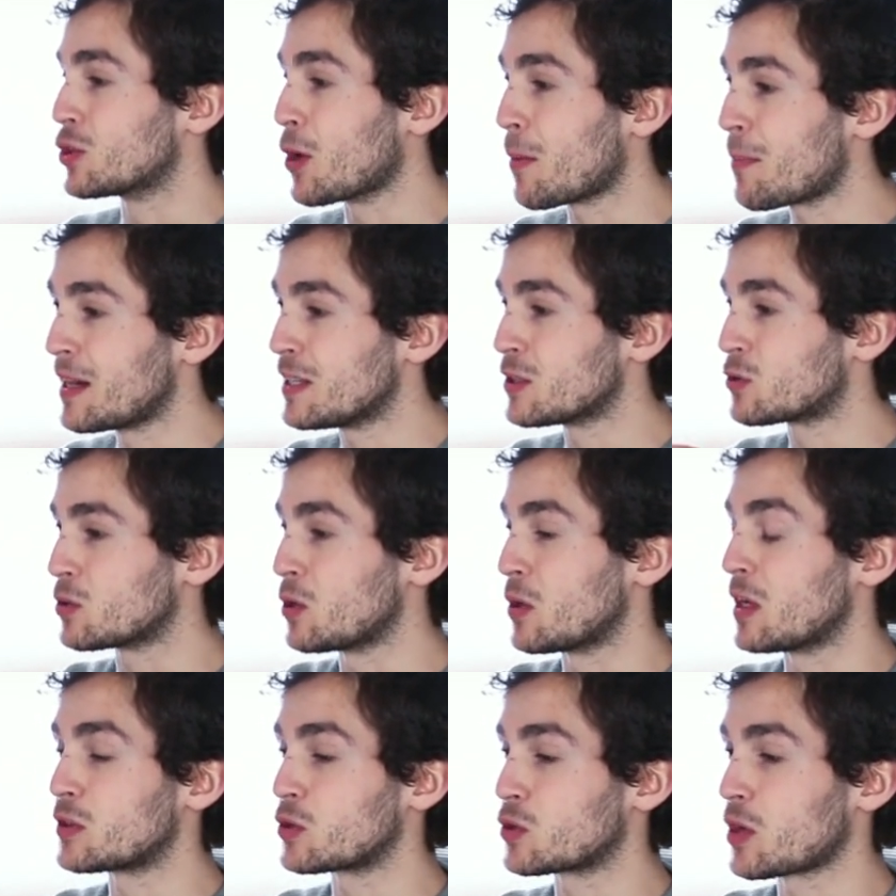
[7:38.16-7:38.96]
jumping
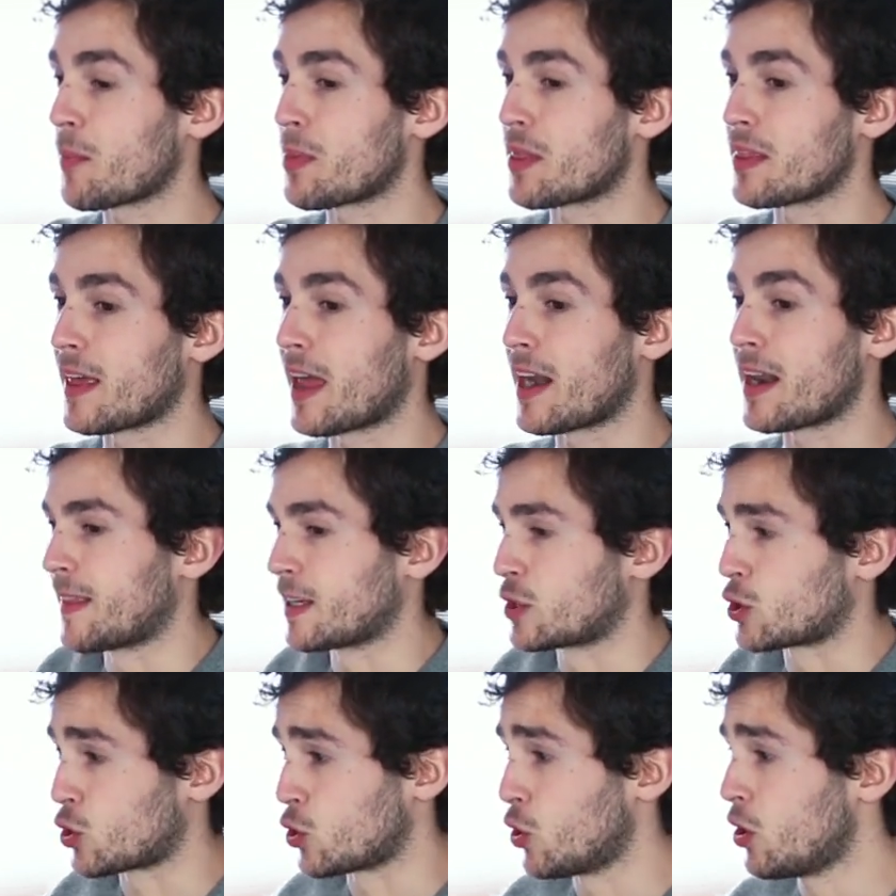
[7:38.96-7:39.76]
into, into something that,
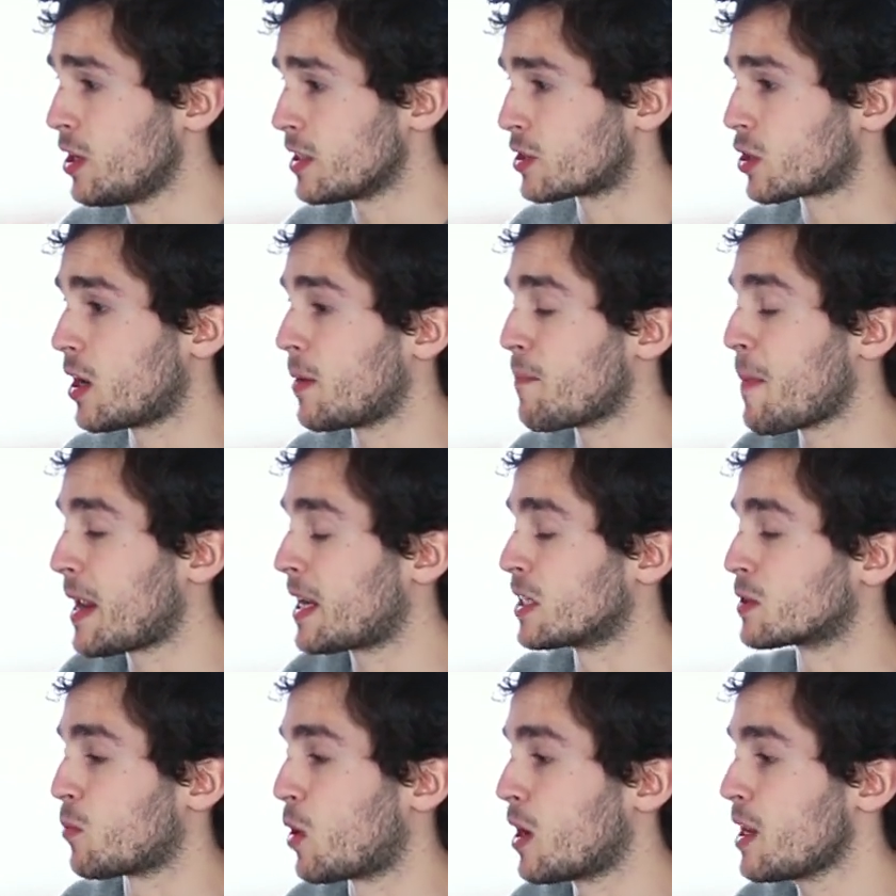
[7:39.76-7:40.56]
that sure is going to
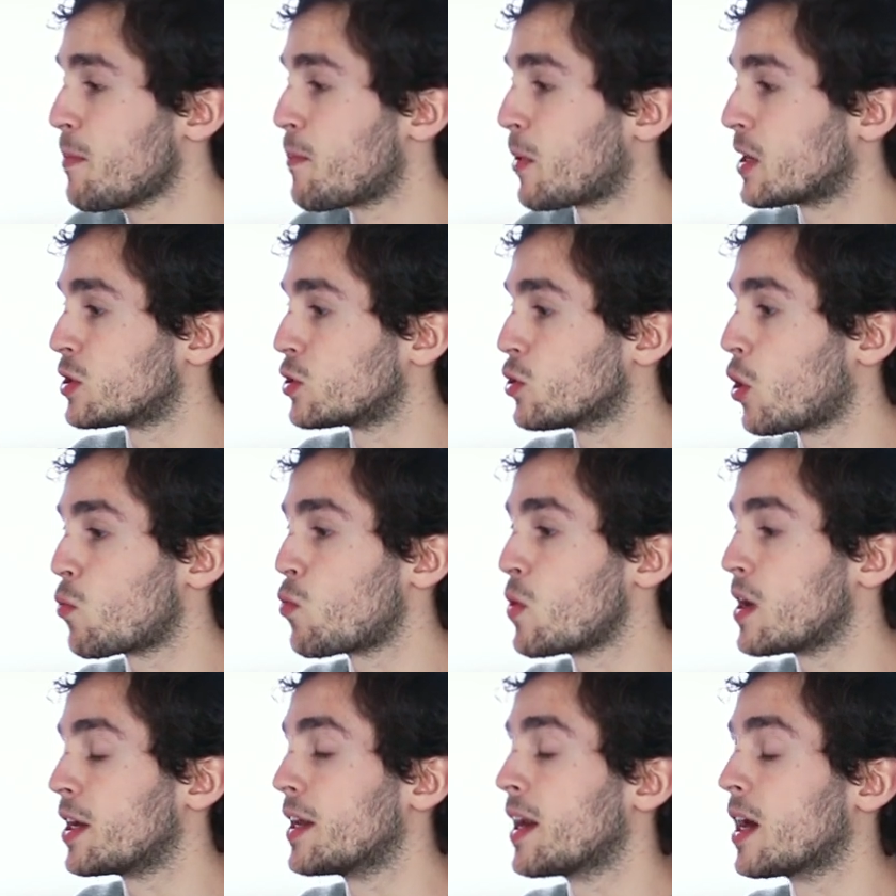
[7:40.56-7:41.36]
make us money, but it's
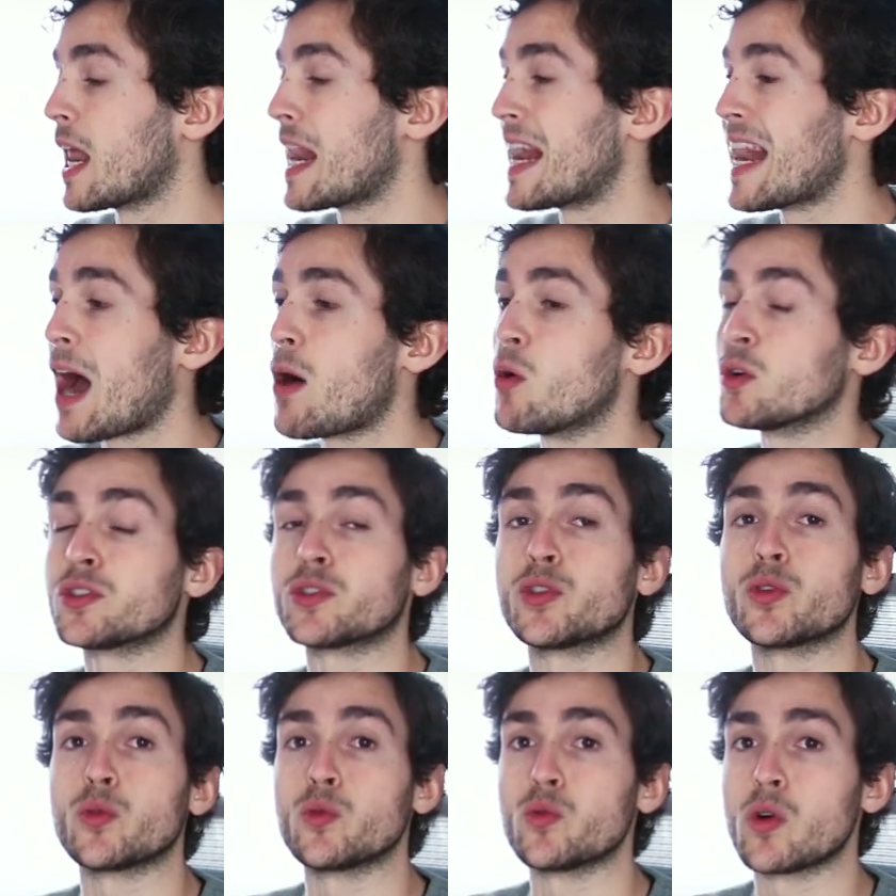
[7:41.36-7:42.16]
not really going to allow us
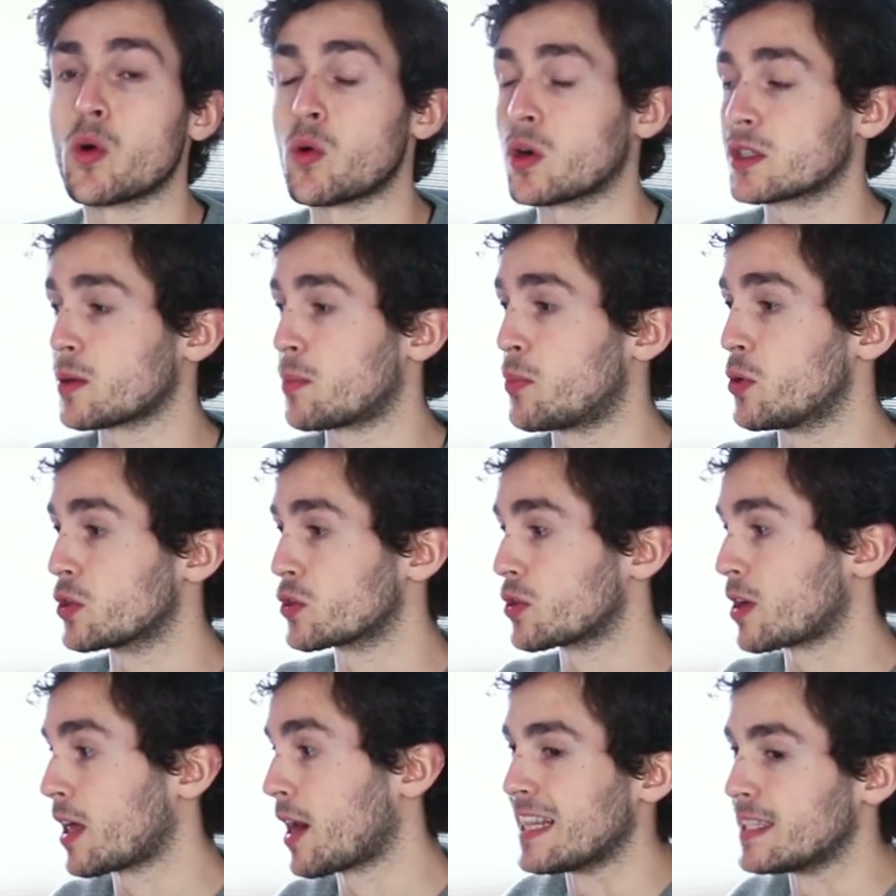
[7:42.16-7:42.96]
to grow as a
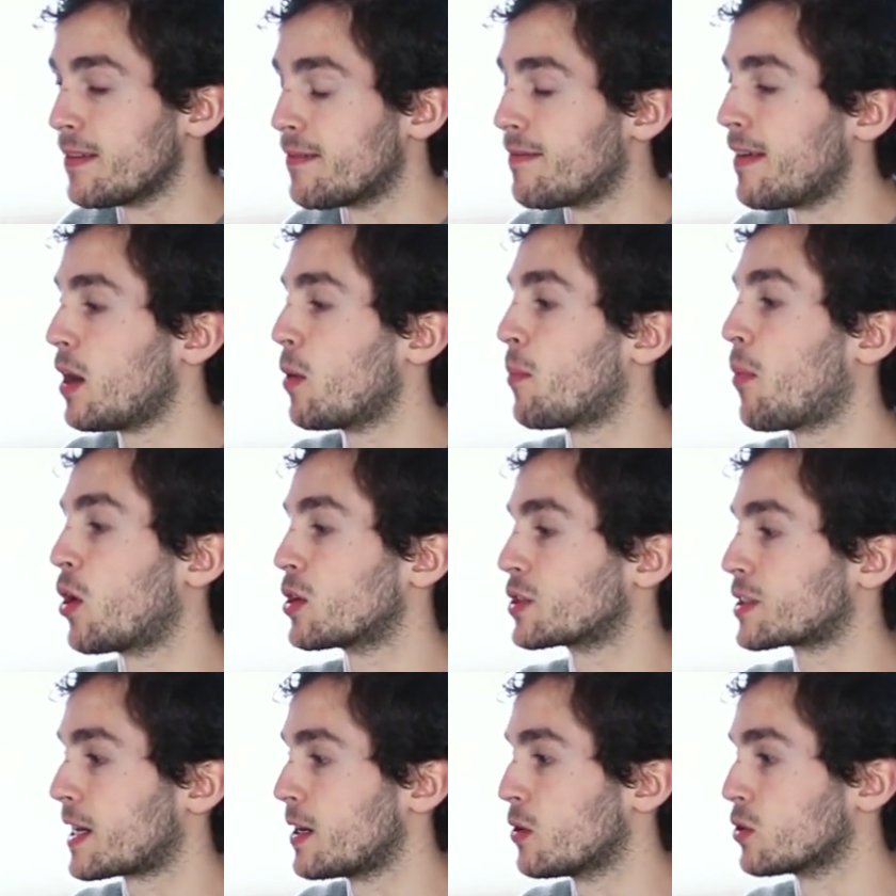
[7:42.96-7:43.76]
person and develop
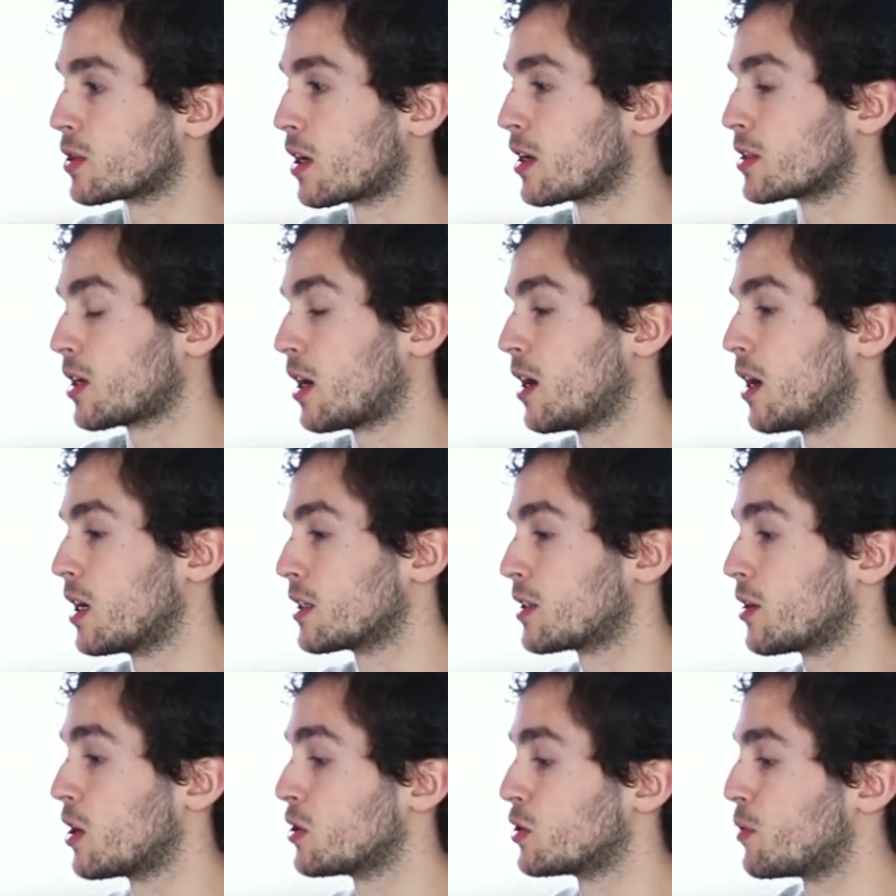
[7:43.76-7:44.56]
our skills as, uh,
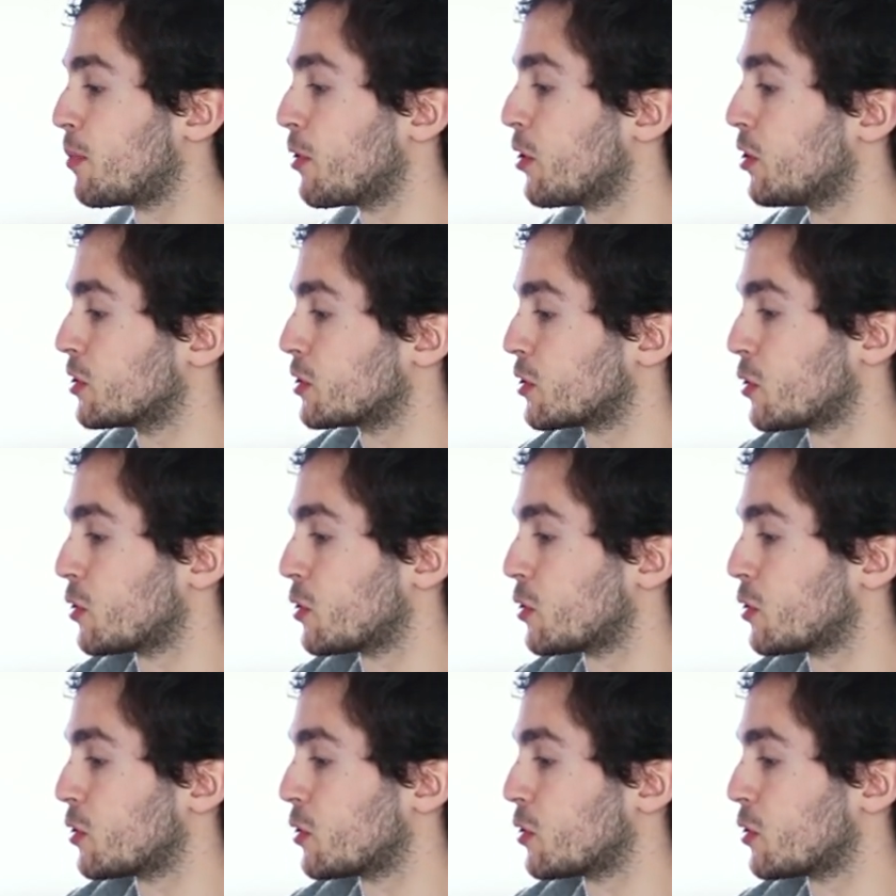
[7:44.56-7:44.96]
as an entrepreneur.